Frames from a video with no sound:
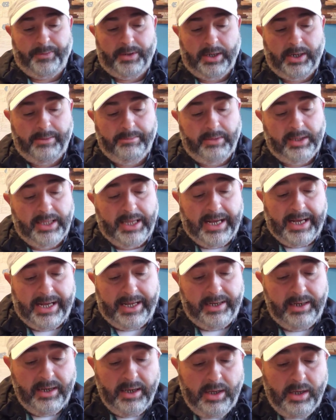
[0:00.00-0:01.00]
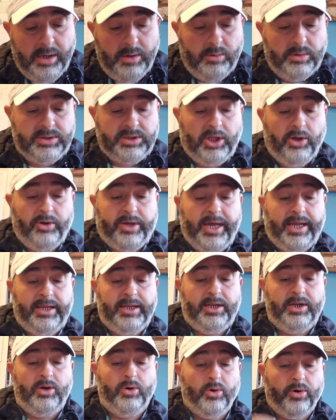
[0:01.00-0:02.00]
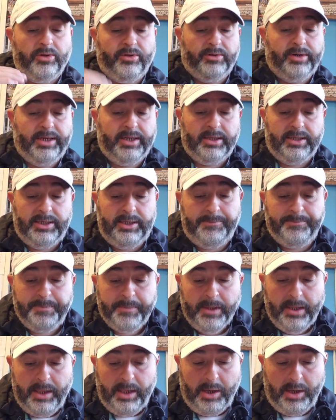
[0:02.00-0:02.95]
All right. Milan was located in northern Italy.